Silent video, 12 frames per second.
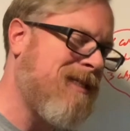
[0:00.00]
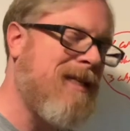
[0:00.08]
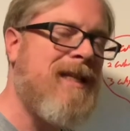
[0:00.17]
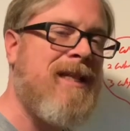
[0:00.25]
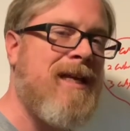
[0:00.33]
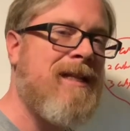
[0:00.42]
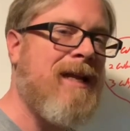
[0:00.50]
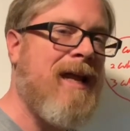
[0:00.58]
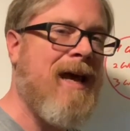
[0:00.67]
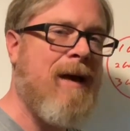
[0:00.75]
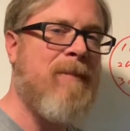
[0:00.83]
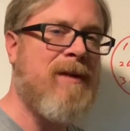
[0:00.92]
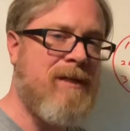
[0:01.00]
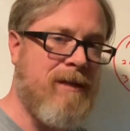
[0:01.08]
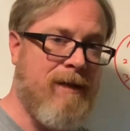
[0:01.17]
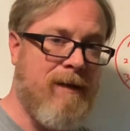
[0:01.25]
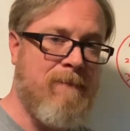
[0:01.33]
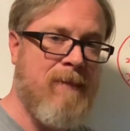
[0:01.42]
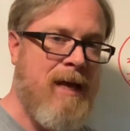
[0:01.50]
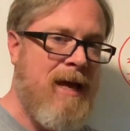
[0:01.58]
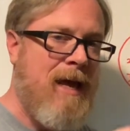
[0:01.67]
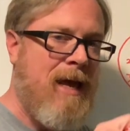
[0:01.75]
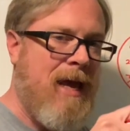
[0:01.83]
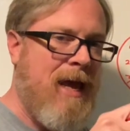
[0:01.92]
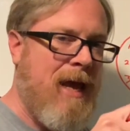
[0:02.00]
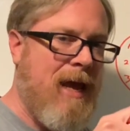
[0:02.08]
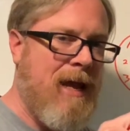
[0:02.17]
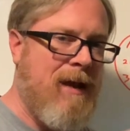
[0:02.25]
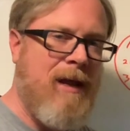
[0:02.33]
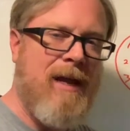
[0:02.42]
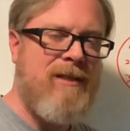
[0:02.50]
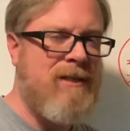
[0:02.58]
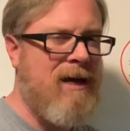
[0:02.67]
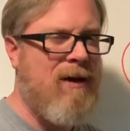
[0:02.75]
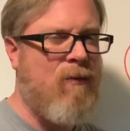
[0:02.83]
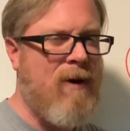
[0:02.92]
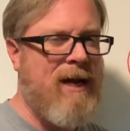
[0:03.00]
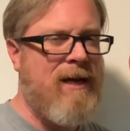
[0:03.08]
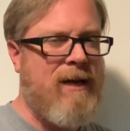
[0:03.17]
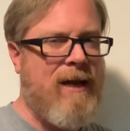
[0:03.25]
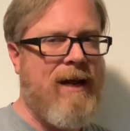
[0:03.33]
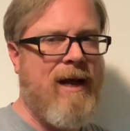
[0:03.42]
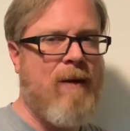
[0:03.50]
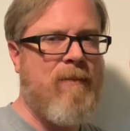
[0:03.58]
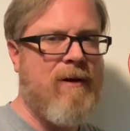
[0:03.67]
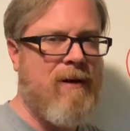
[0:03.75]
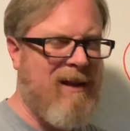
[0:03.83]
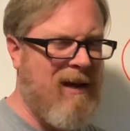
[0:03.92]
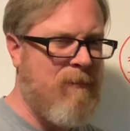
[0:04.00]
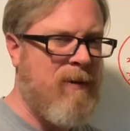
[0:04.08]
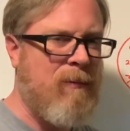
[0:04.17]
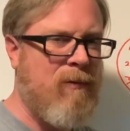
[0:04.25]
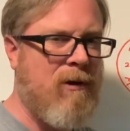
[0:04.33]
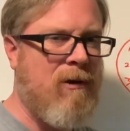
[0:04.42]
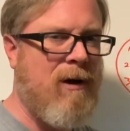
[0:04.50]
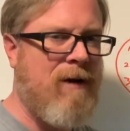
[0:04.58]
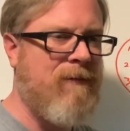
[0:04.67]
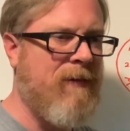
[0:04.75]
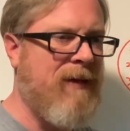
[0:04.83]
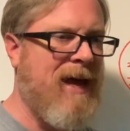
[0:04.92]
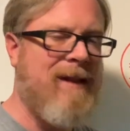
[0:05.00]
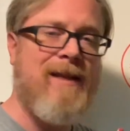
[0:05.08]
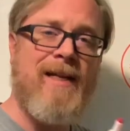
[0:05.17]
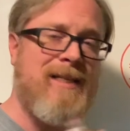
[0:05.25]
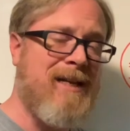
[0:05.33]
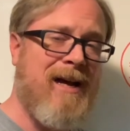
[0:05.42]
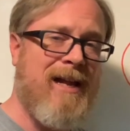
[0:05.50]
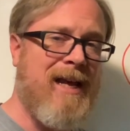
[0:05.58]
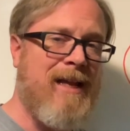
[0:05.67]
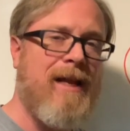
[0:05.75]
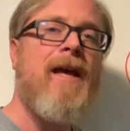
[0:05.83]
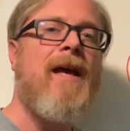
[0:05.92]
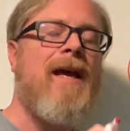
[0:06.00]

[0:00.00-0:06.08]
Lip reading: the thing that happened to them? And it's not why did it happen. A lot of people go off on that. That's not it.